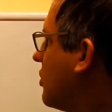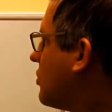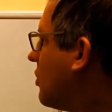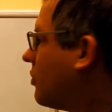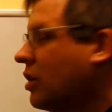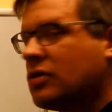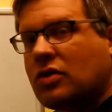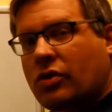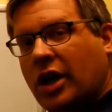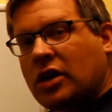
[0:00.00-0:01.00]
is
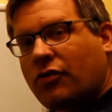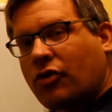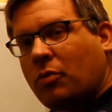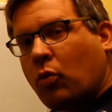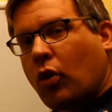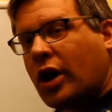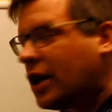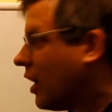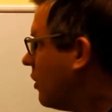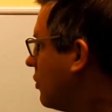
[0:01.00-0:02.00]
the length from one
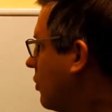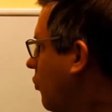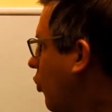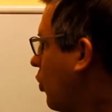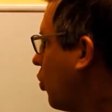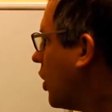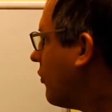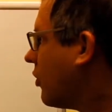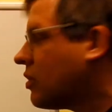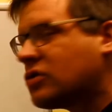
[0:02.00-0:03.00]
end, one
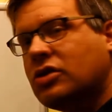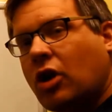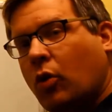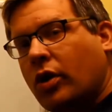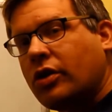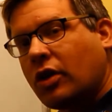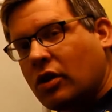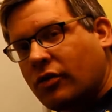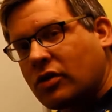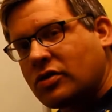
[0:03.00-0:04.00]
vertice, all the way to the
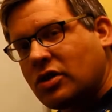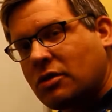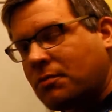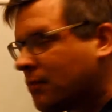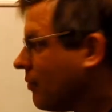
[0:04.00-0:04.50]
other vertice.